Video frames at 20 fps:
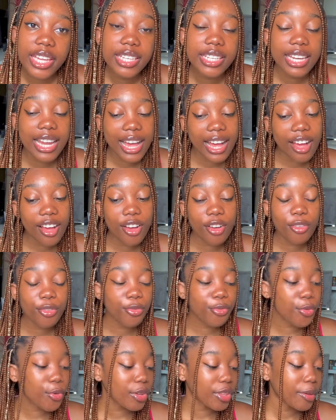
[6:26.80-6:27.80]
now
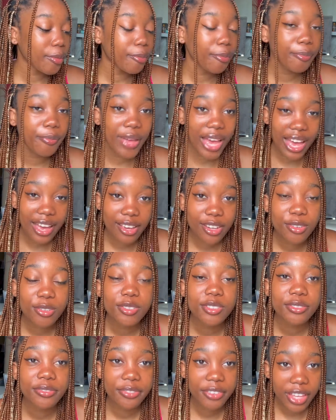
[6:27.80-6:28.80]
for the bag
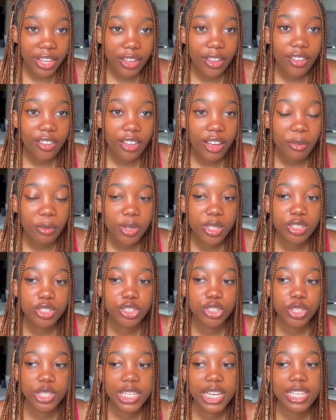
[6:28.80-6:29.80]
reveal. I wanted to
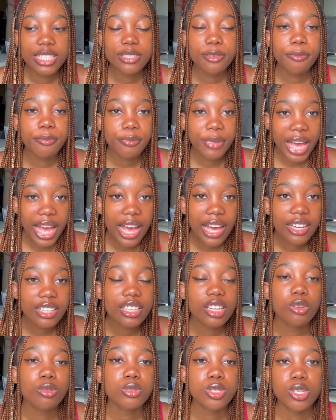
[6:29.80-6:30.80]
show you guys a bag
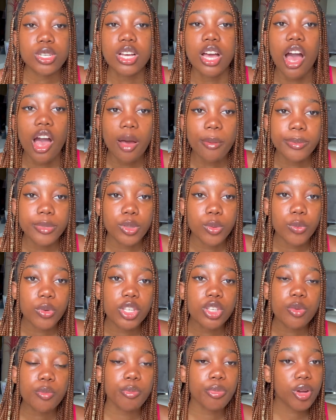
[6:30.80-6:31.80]
that also comes when
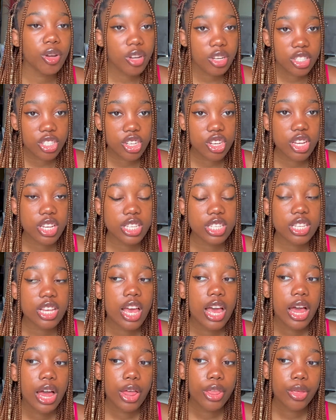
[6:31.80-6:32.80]
you purchase
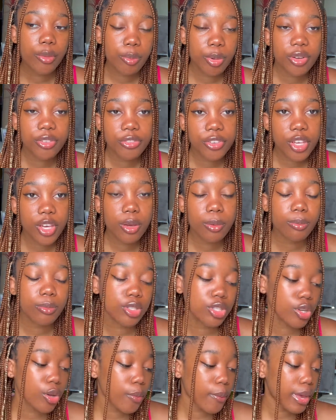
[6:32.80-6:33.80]
the perfume.
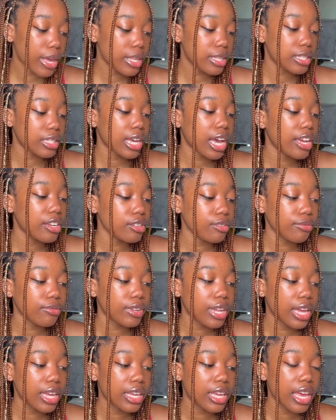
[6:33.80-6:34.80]
So it's kind of
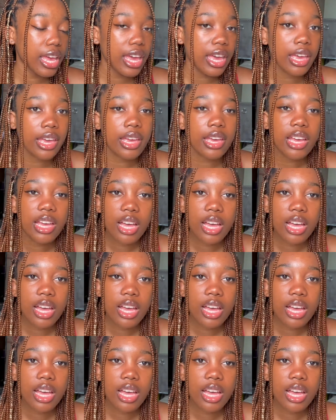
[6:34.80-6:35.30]
like a,